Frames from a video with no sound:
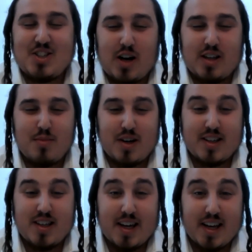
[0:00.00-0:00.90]
tried to book a
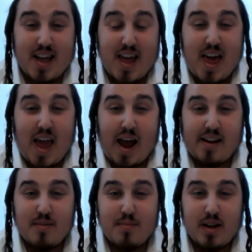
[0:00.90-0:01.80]
ticket,
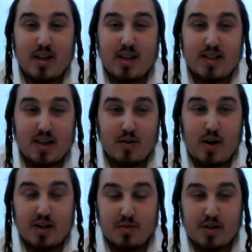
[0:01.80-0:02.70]
and Middle East
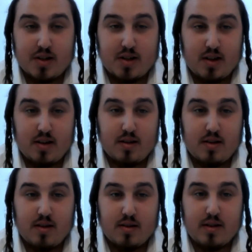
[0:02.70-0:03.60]
Airways, which is the
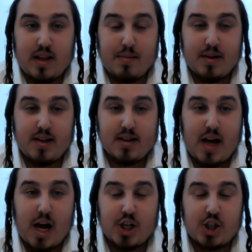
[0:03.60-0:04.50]
Lebanese
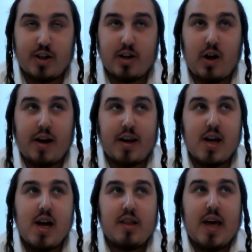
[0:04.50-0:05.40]
national airline,
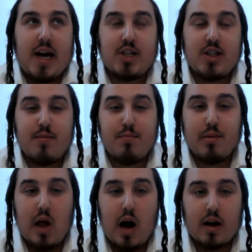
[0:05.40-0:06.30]
they actually
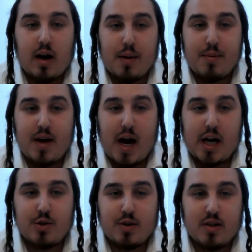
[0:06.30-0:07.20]
block IP
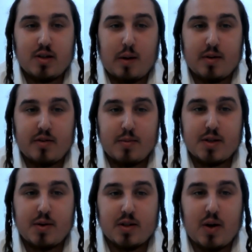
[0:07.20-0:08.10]
addresses coming from
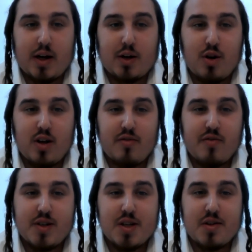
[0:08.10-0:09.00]
Israel. So I couldn't even
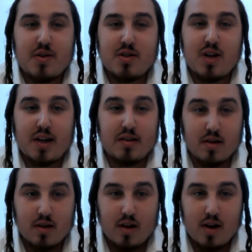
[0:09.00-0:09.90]
visit their site.